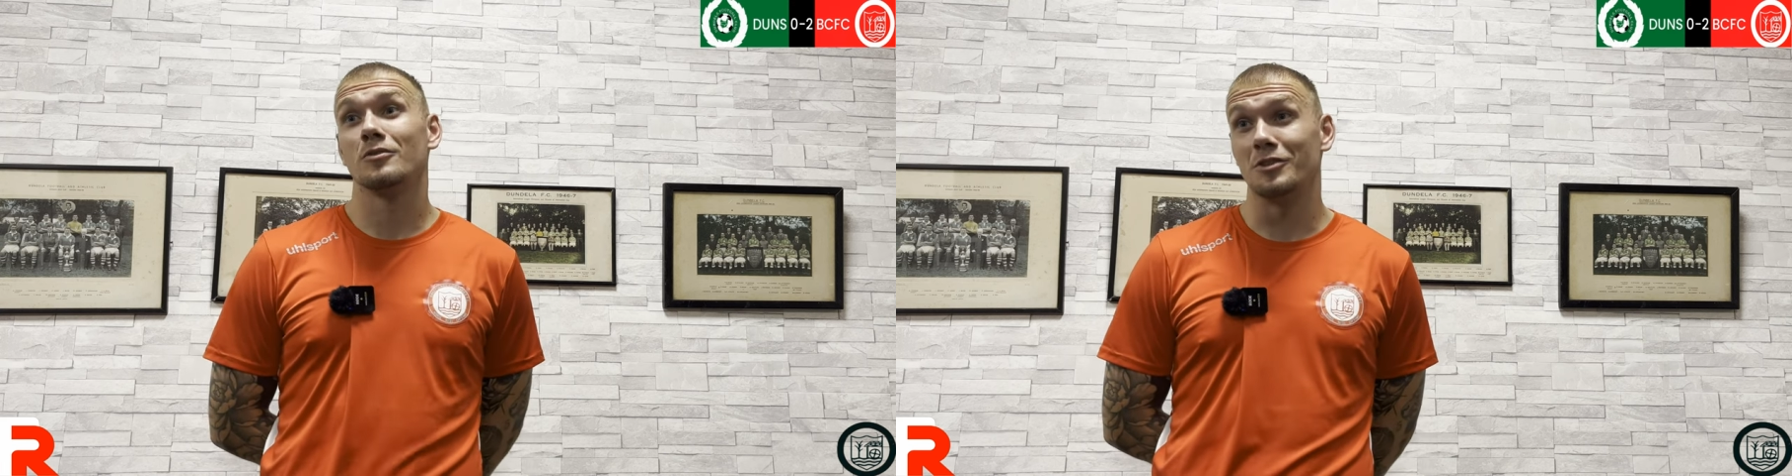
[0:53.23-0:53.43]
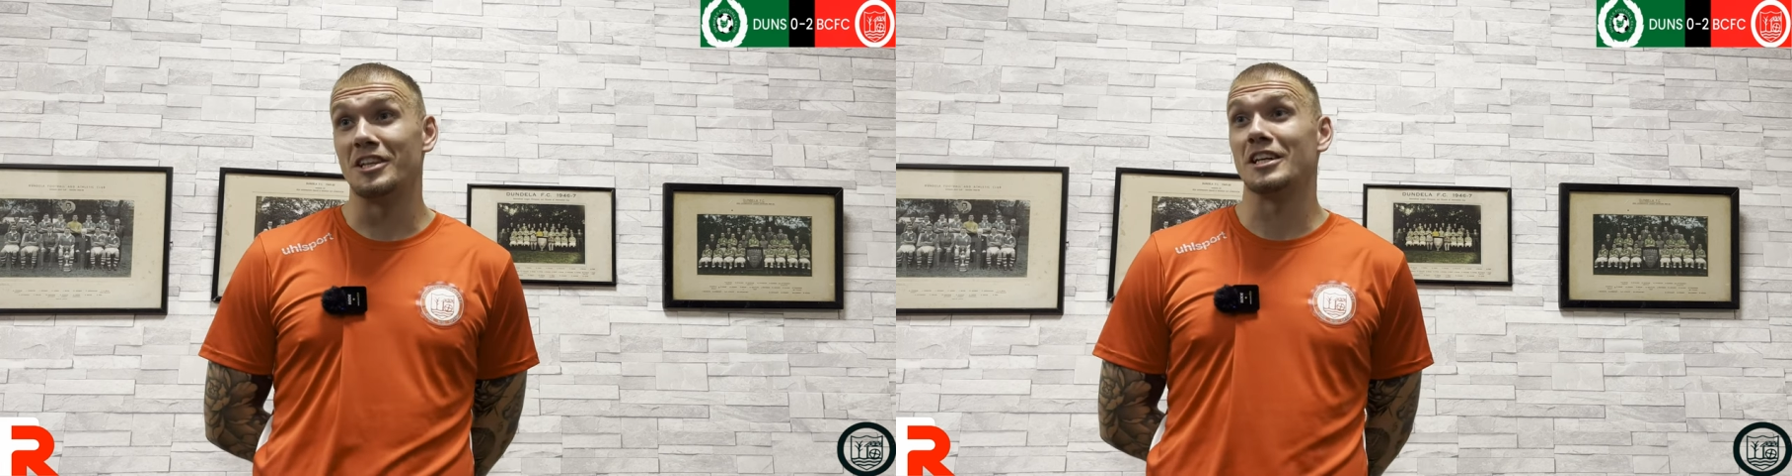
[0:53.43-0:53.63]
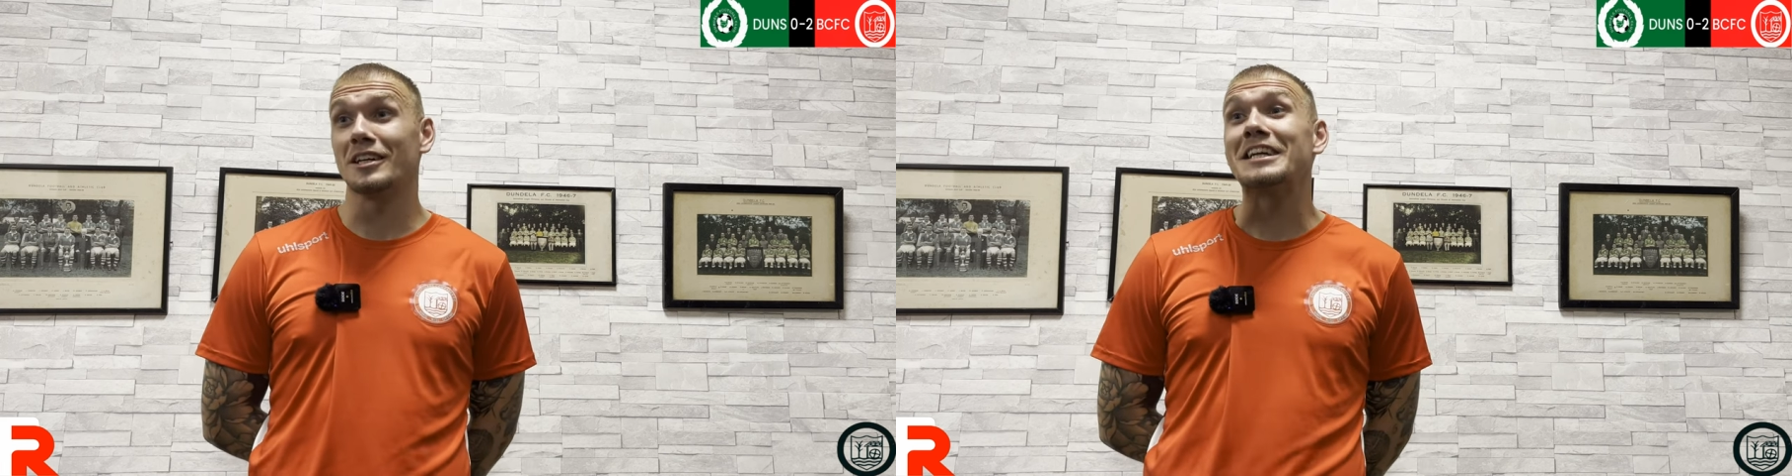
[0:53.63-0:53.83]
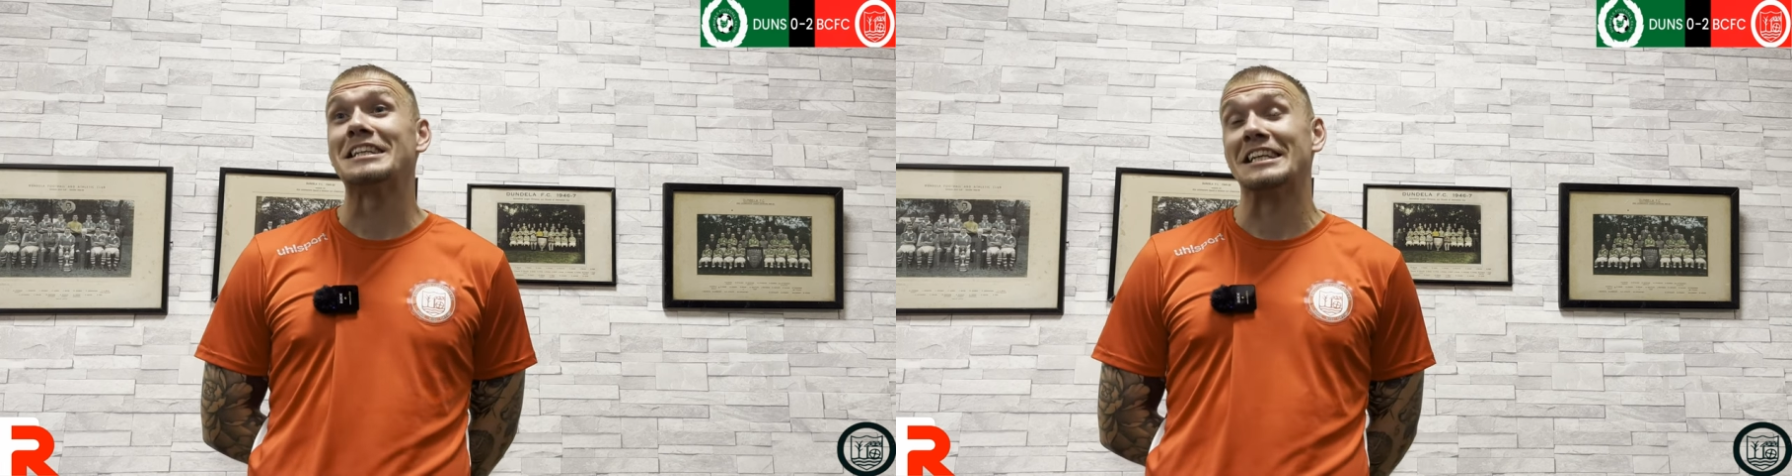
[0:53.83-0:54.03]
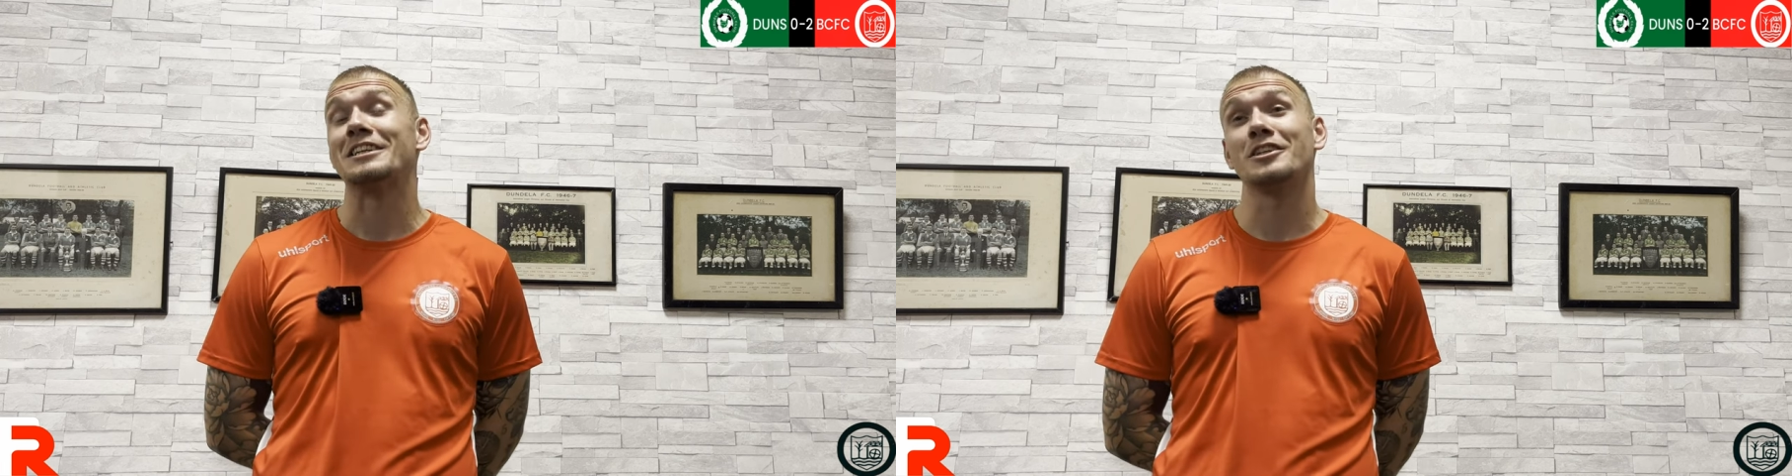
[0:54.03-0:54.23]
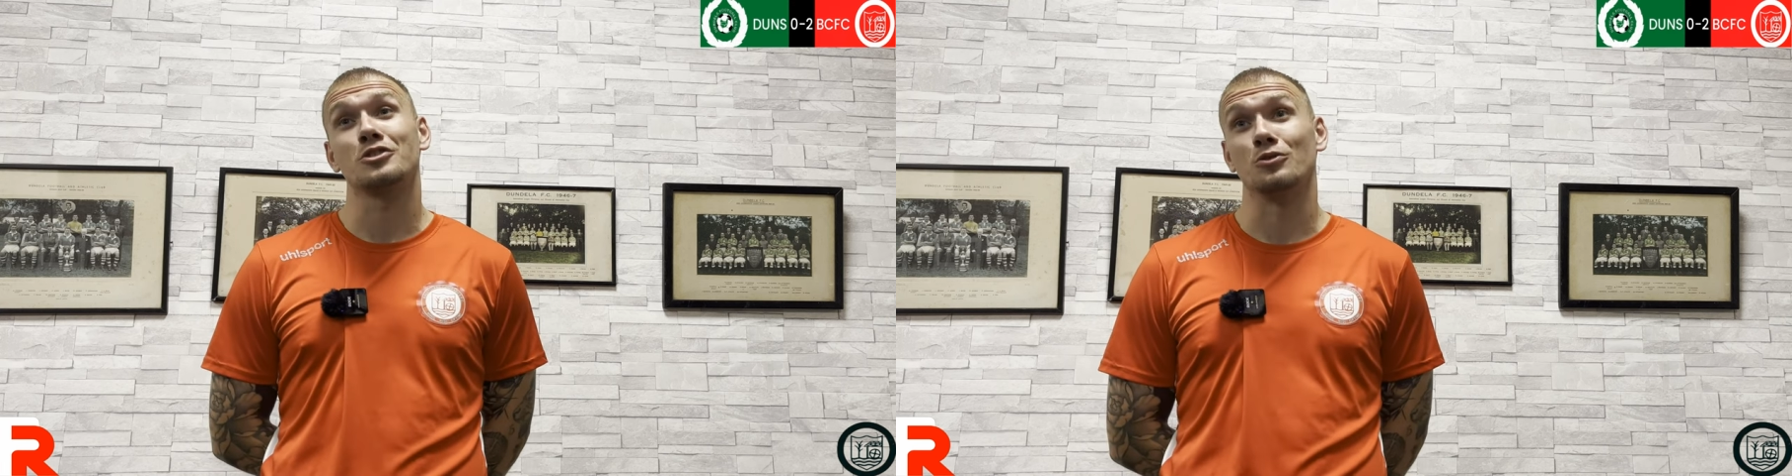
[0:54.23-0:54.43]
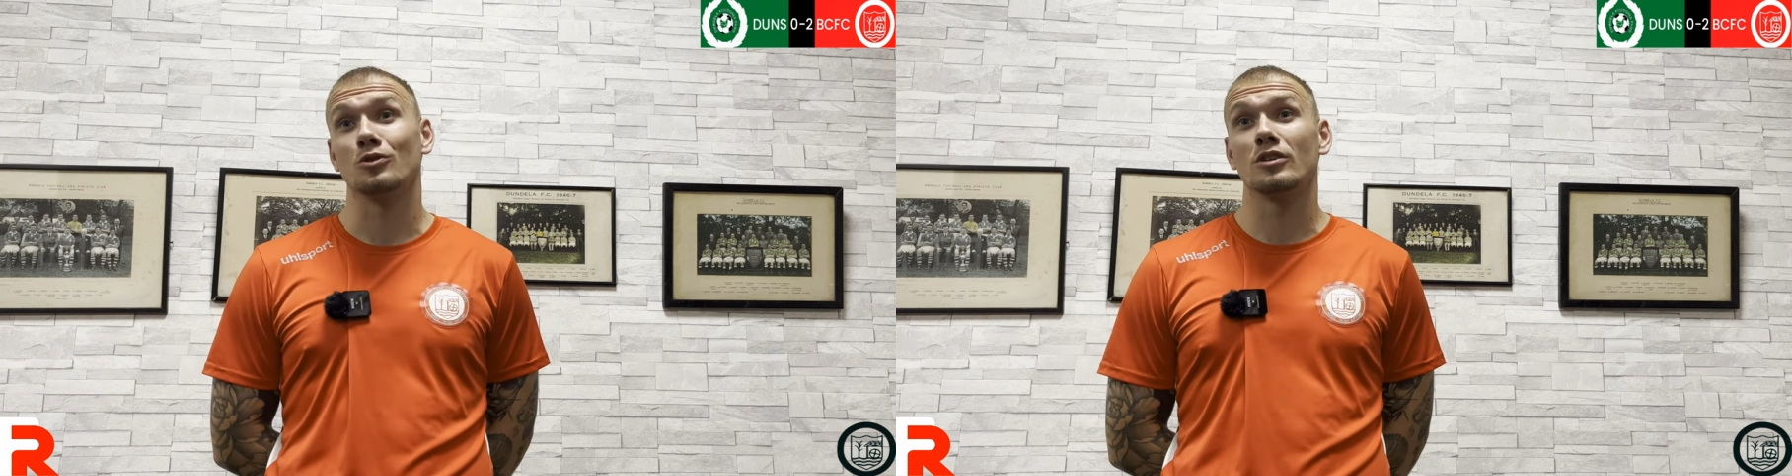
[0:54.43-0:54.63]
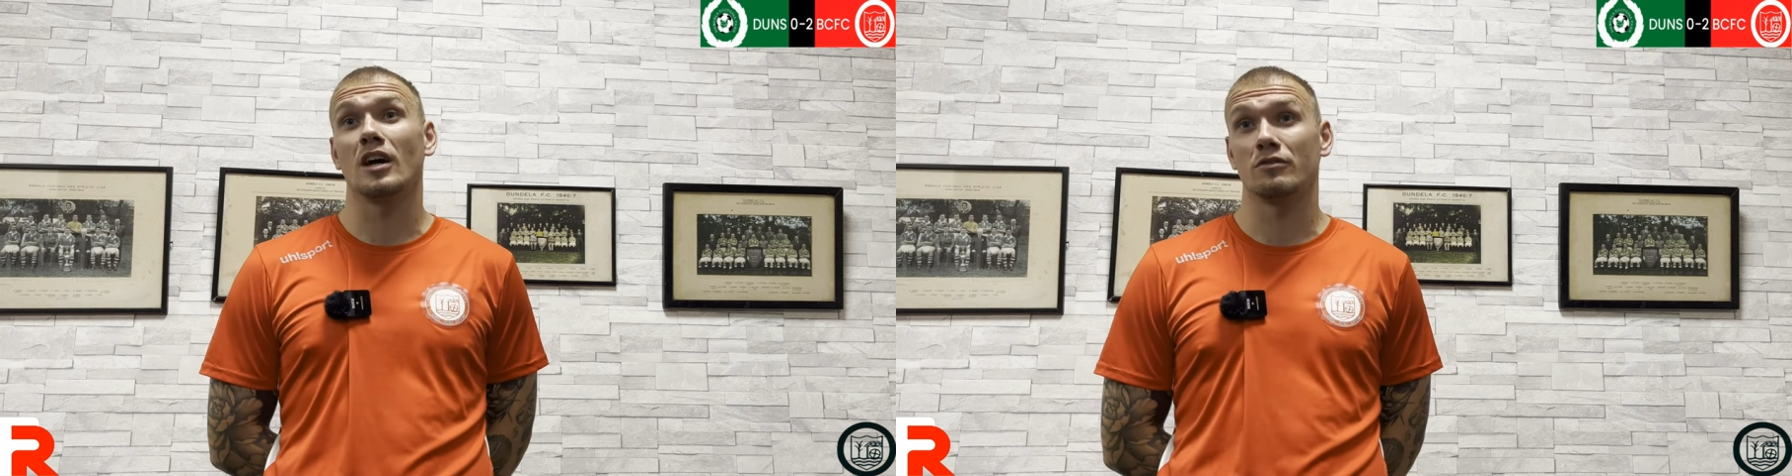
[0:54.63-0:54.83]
Nearly scoring,